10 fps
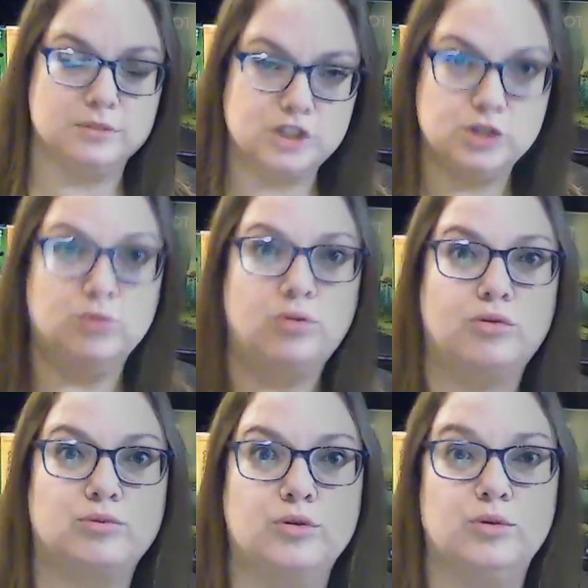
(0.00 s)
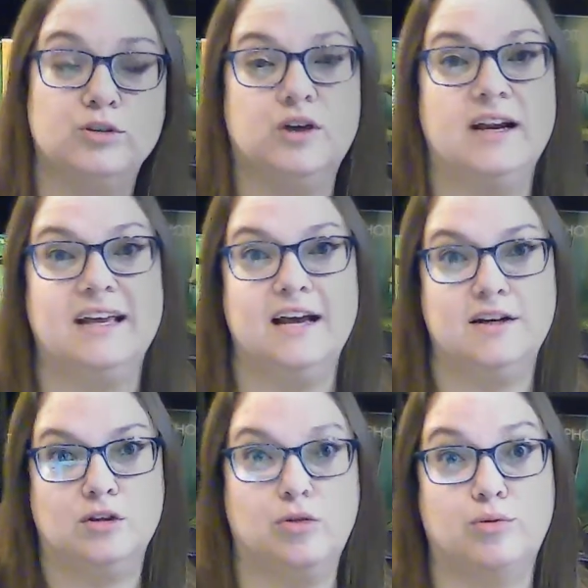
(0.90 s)
shoot through and trying to
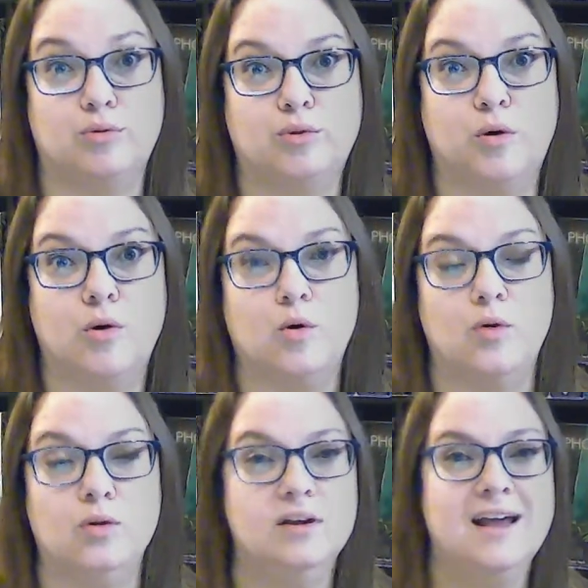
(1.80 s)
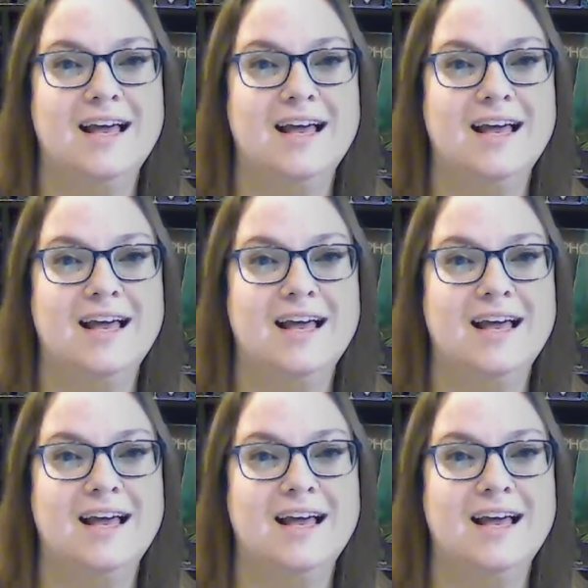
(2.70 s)
get through the hole.